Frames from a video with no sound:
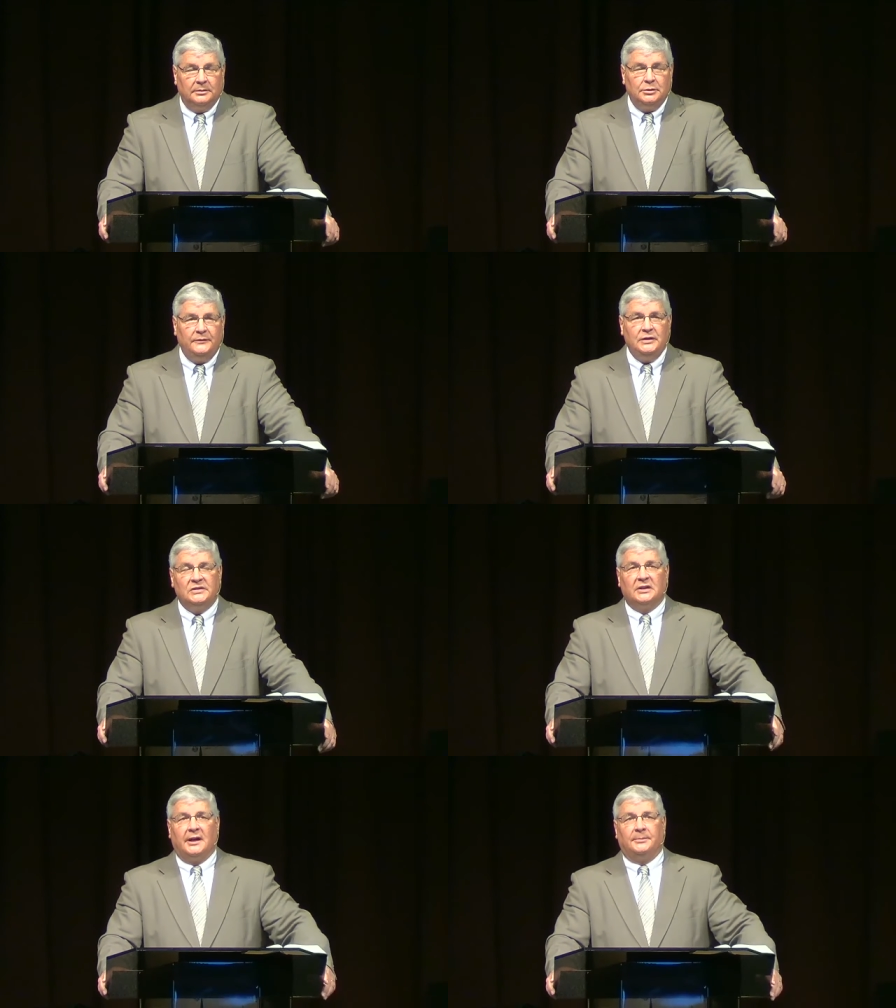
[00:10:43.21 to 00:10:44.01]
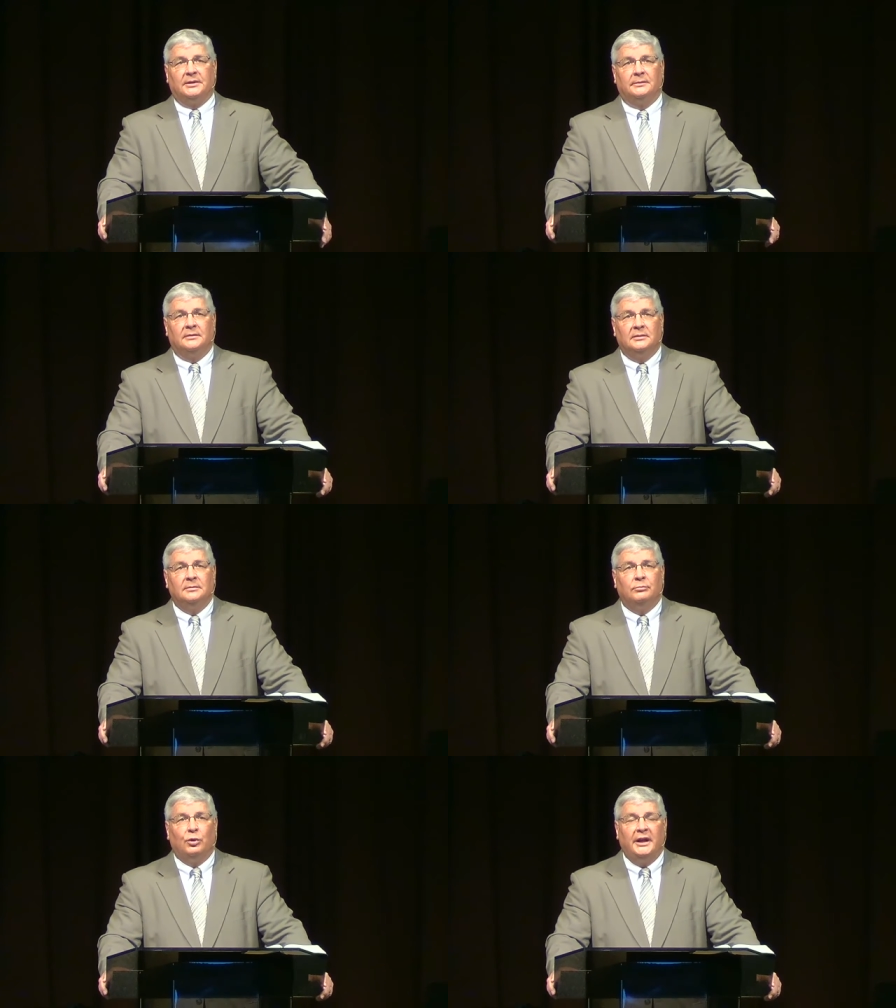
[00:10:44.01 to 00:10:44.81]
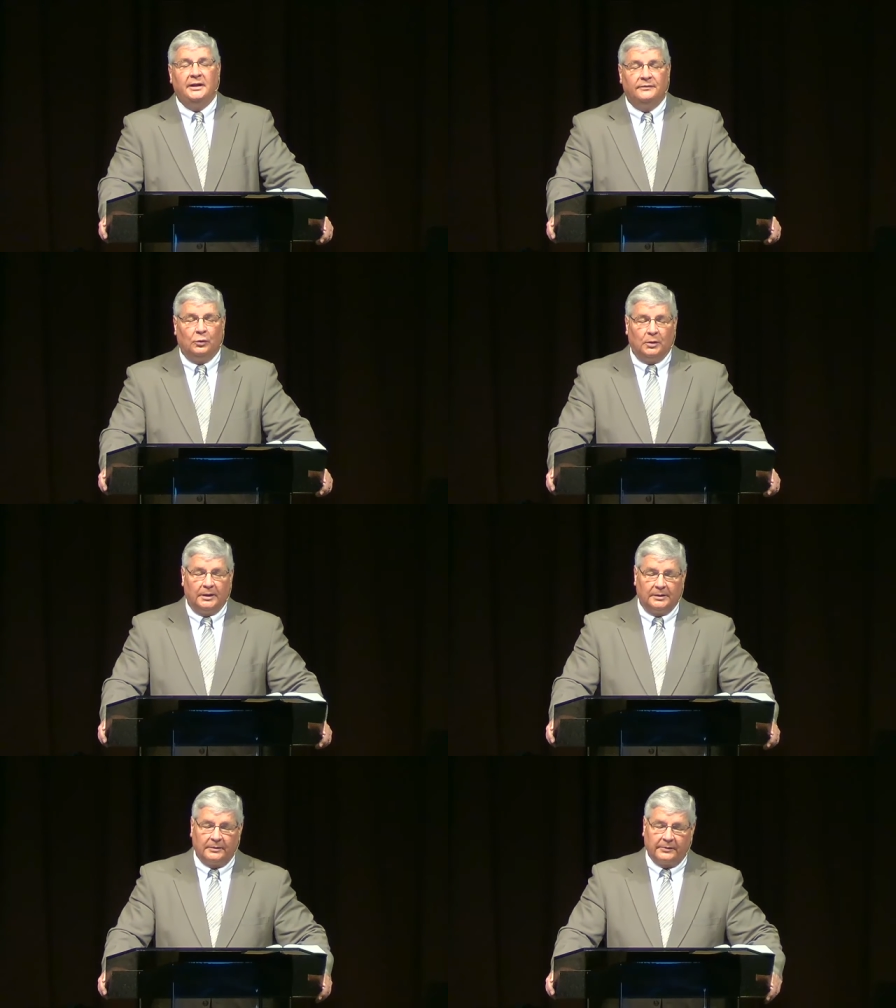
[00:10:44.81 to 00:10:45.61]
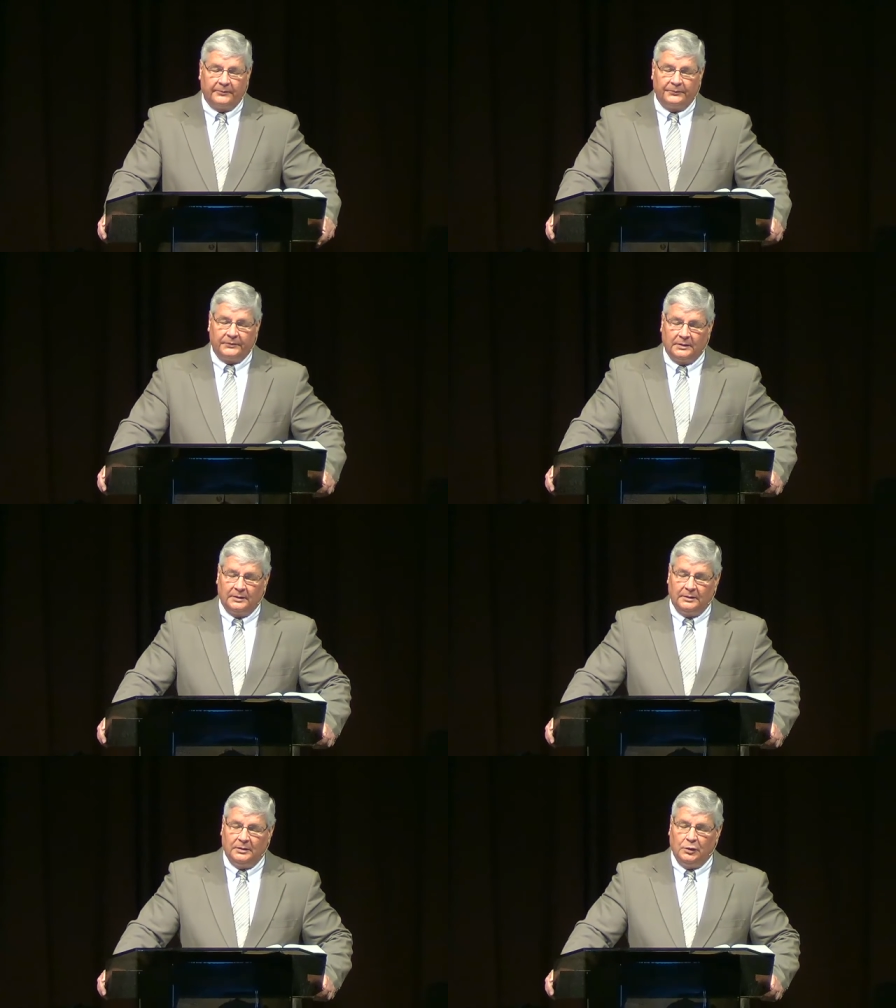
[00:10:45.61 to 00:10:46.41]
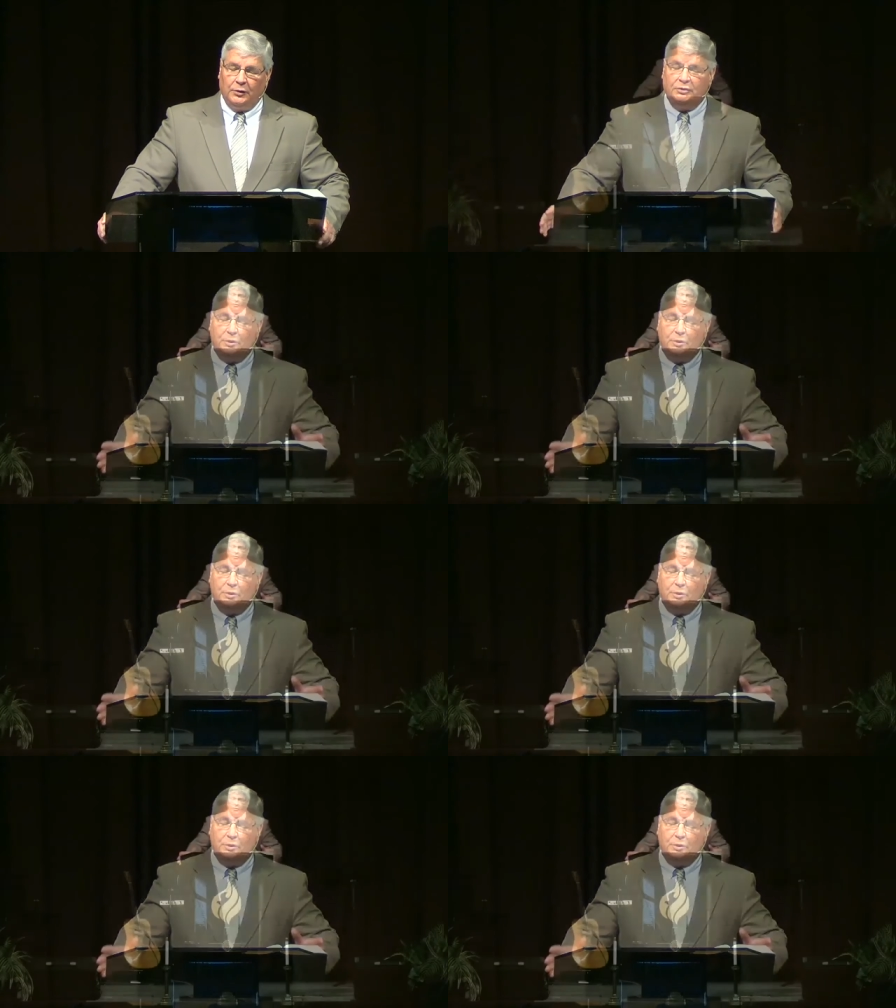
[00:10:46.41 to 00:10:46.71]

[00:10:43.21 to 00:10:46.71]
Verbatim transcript: Who have you stopped praying for? Who